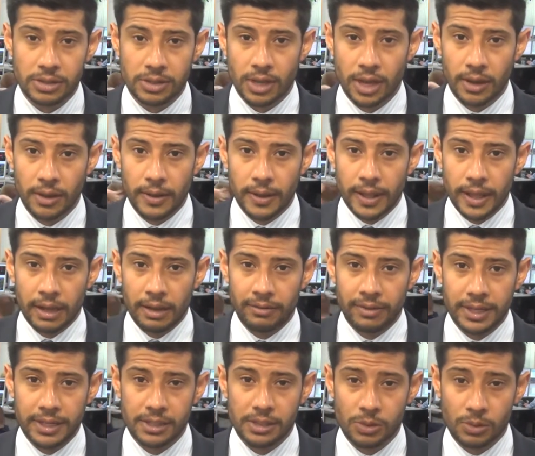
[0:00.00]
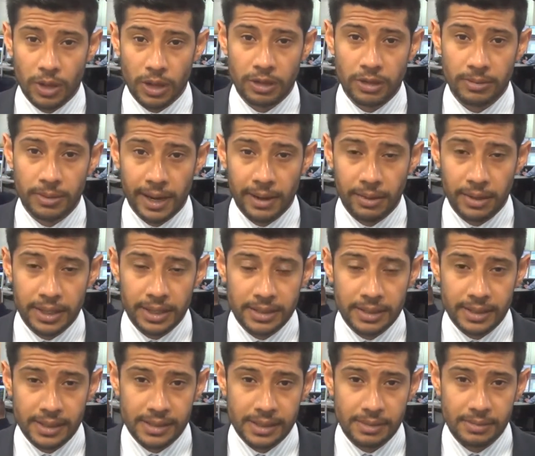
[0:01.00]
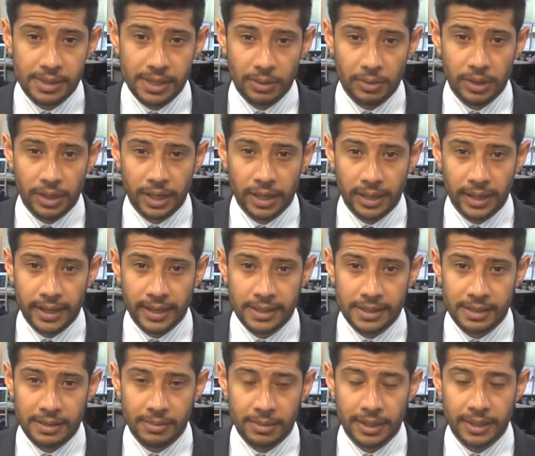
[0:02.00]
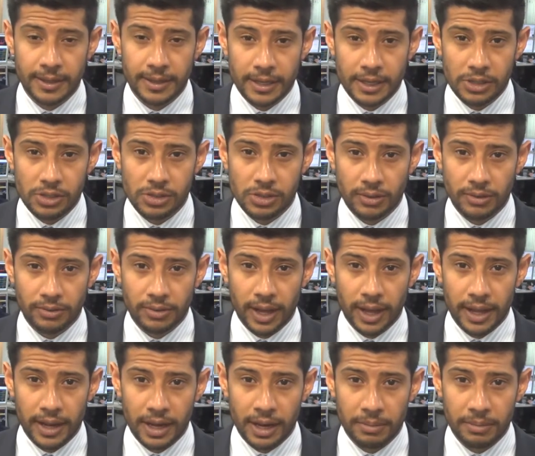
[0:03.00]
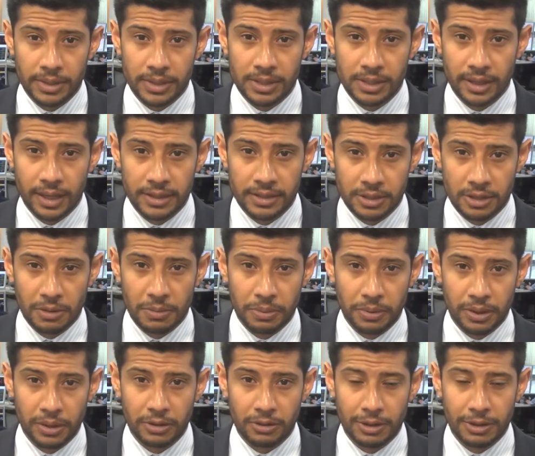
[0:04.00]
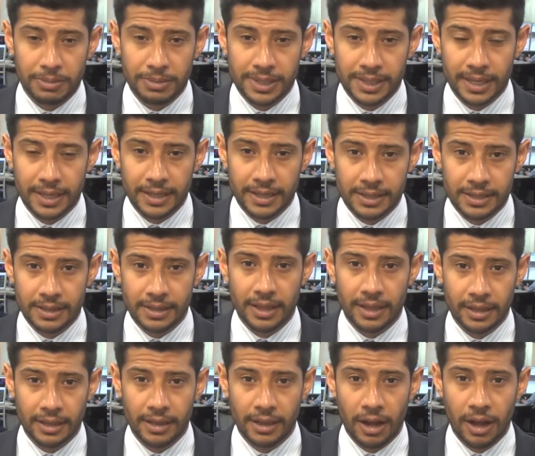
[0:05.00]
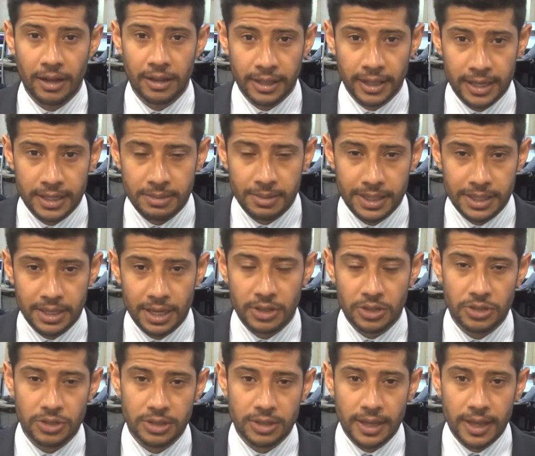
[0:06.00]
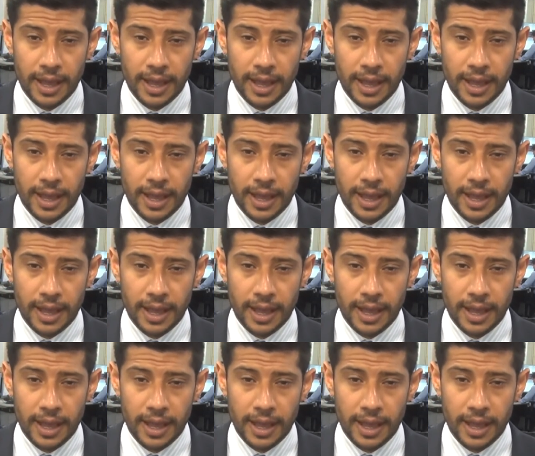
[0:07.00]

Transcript: So investors welcome that release, and it seems like we're going to get a similar sort of number today. 0.3% are the expectations.